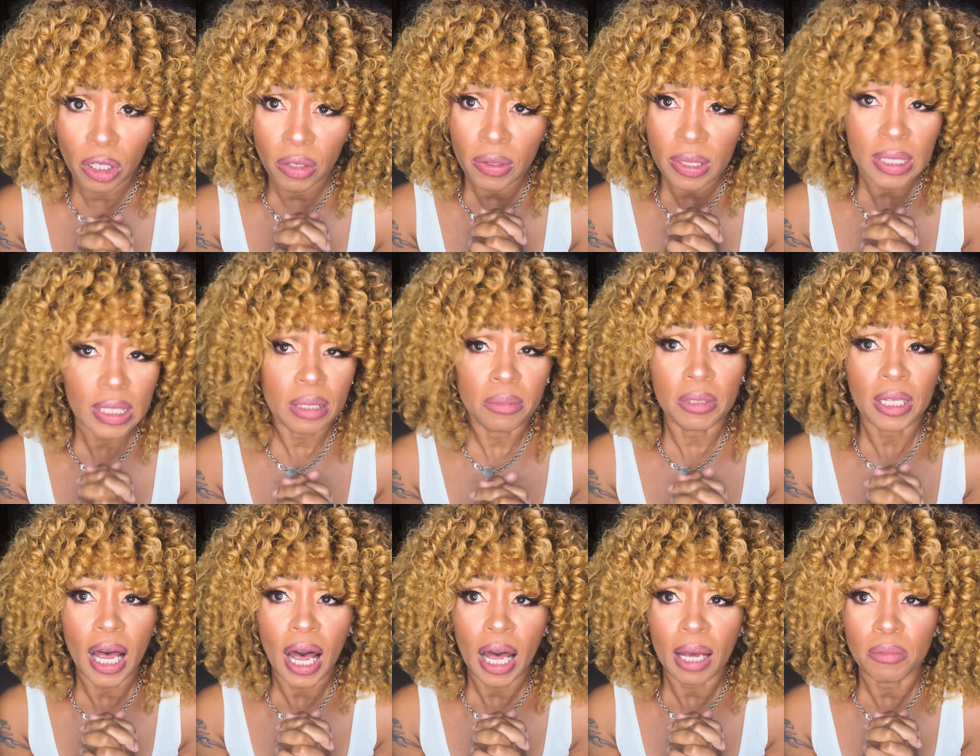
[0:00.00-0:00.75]
And
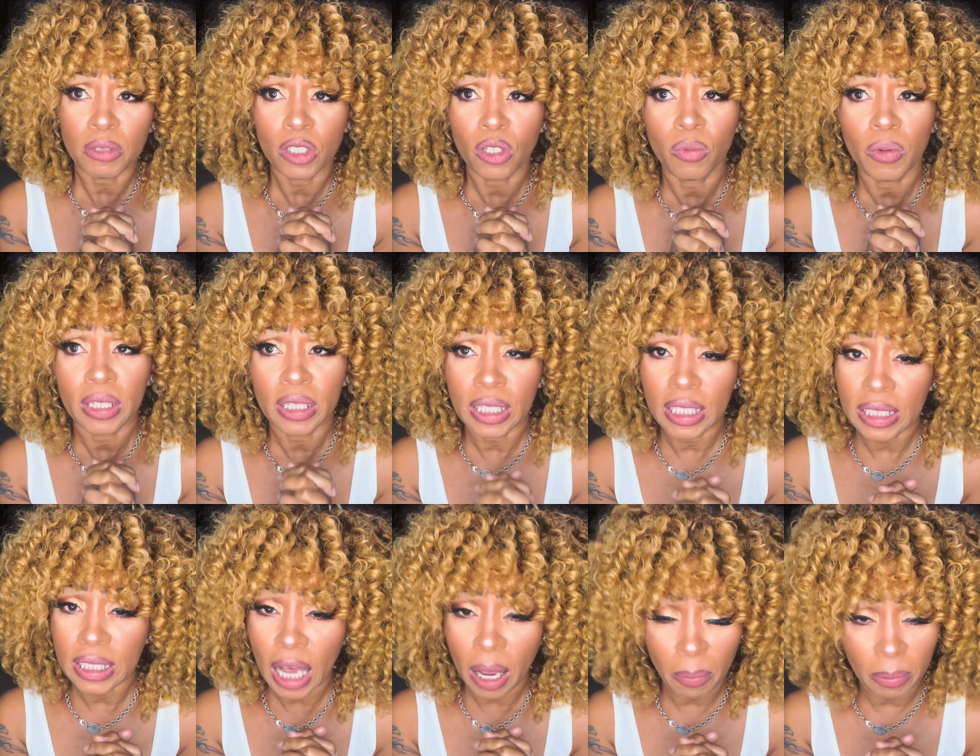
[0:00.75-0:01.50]
sometimes, you know, when
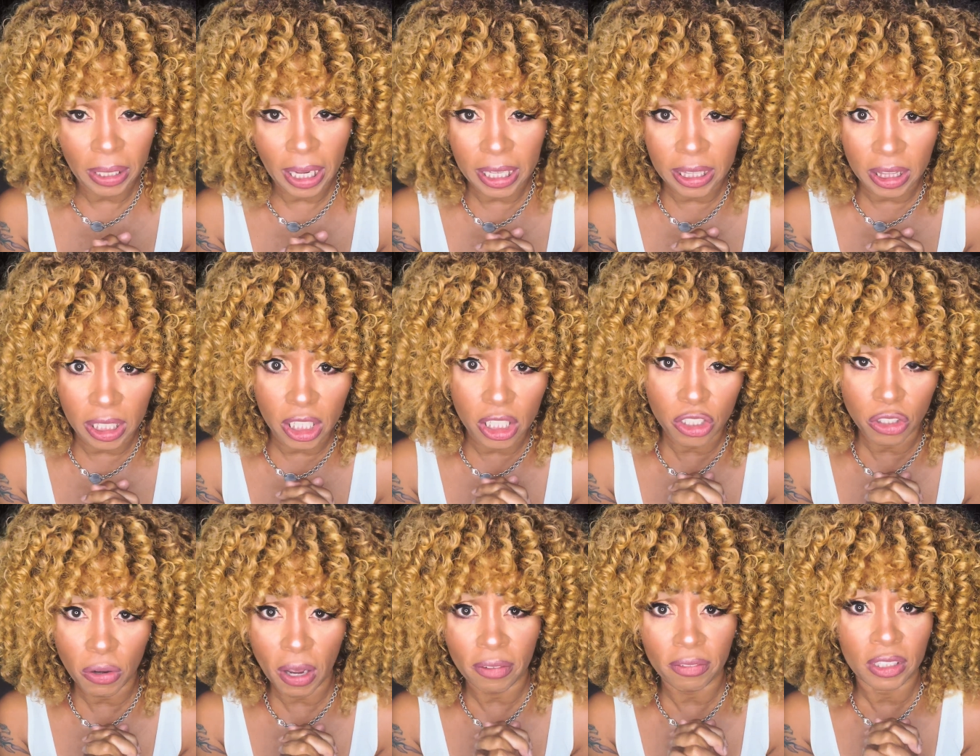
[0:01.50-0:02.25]
things happen like
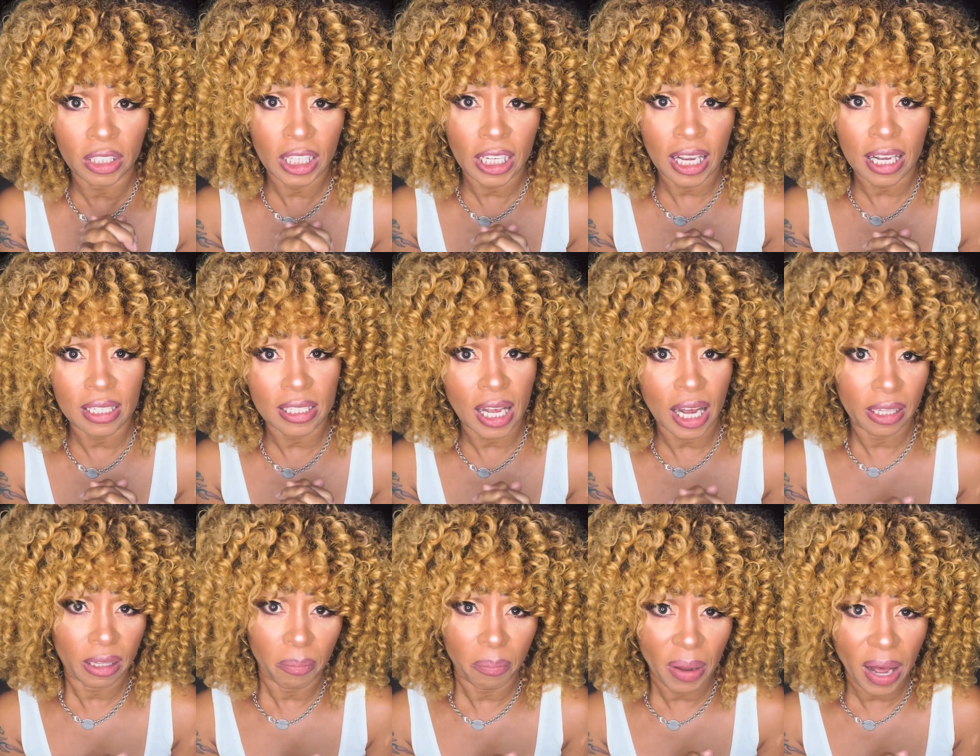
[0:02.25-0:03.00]
this, you have to think
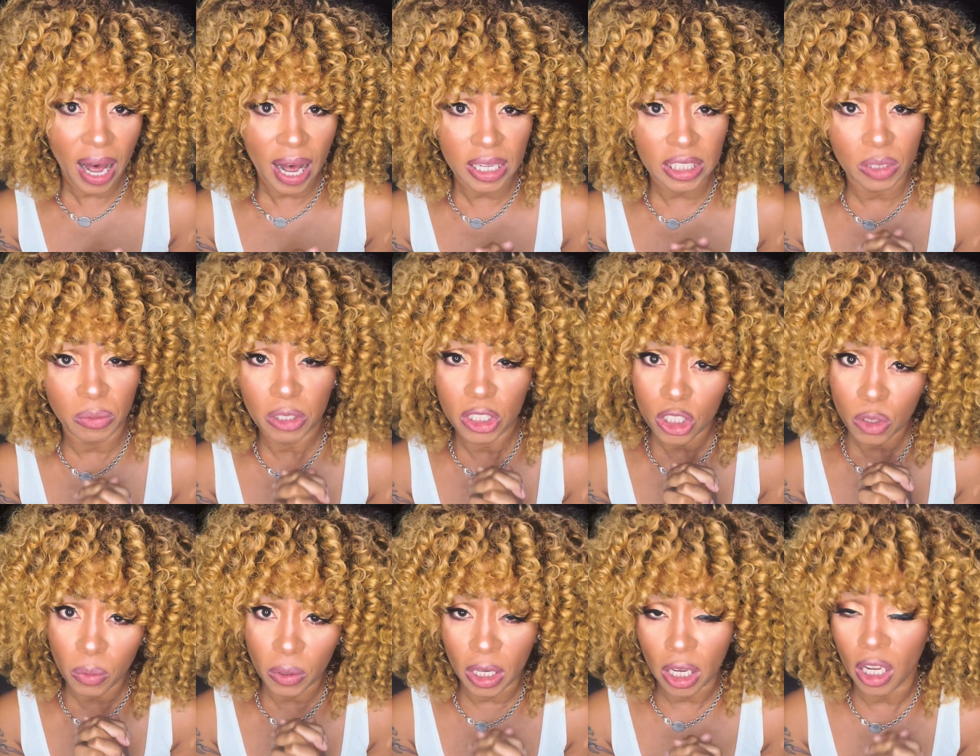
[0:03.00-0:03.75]
outside the box and we
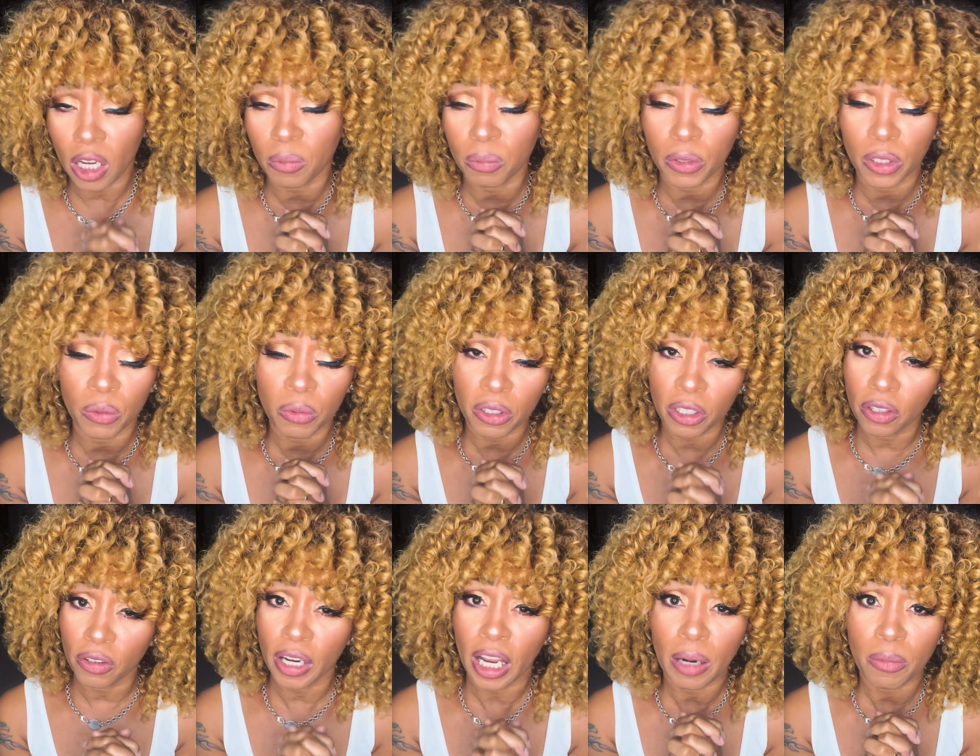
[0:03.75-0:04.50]
just want to help you with
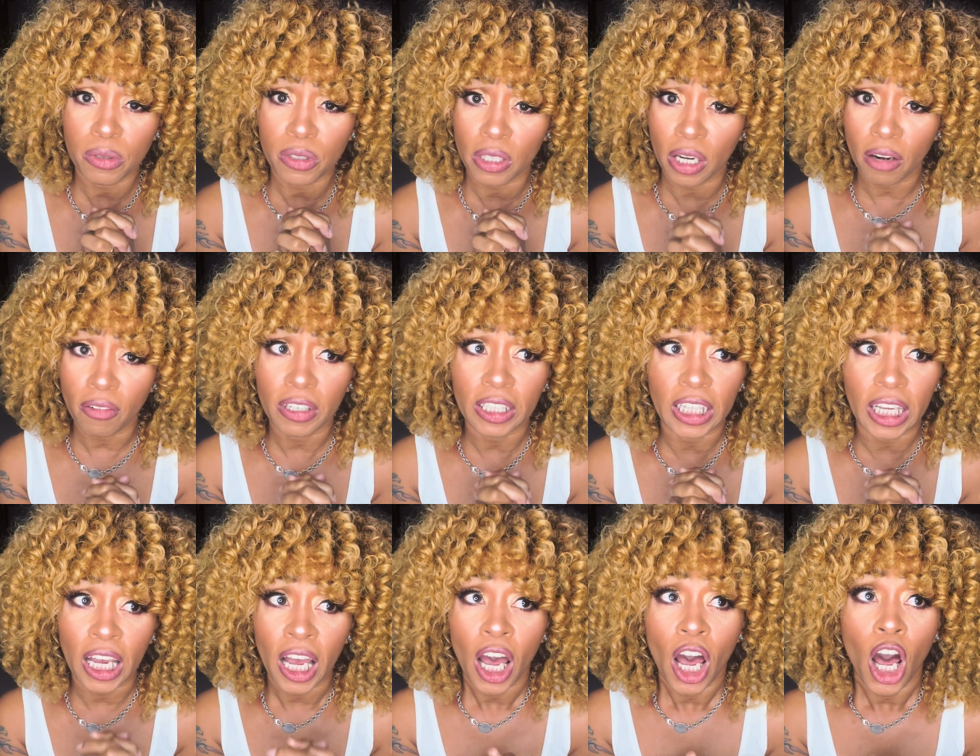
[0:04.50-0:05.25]
your neighbors and everything.